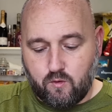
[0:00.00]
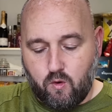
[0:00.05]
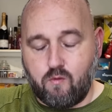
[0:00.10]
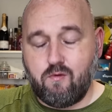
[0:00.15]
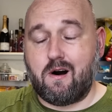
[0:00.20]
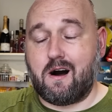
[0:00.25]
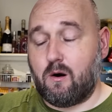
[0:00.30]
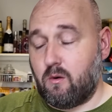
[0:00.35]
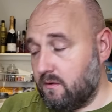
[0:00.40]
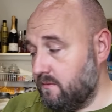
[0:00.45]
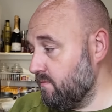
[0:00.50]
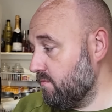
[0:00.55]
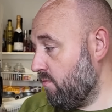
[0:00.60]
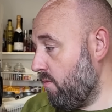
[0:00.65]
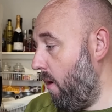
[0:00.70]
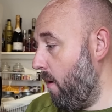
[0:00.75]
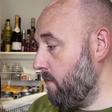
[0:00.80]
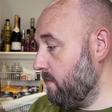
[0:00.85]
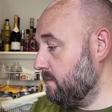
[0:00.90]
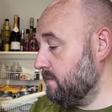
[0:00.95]
Wow,
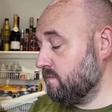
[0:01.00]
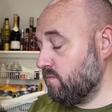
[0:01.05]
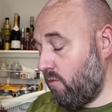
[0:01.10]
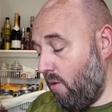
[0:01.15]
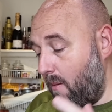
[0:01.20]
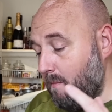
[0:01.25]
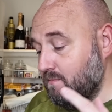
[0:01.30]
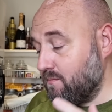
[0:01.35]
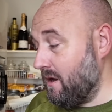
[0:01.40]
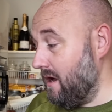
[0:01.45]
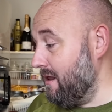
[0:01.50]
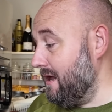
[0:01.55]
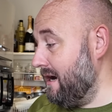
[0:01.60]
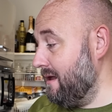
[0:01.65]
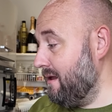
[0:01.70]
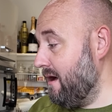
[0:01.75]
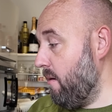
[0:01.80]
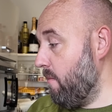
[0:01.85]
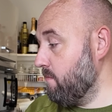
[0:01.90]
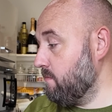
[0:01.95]
I
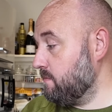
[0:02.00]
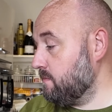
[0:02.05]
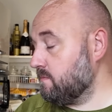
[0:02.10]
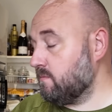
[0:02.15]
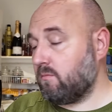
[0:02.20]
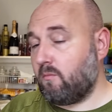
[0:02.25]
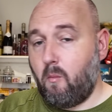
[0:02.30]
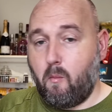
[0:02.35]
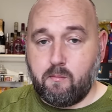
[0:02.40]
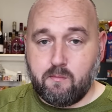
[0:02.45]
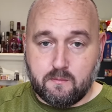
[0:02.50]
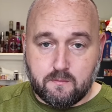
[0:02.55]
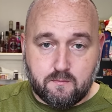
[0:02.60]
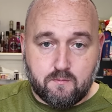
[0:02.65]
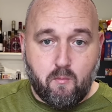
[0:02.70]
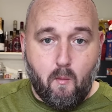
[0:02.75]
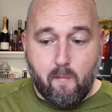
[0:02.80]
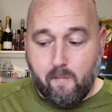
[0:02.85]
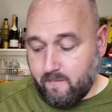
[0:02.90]
like that.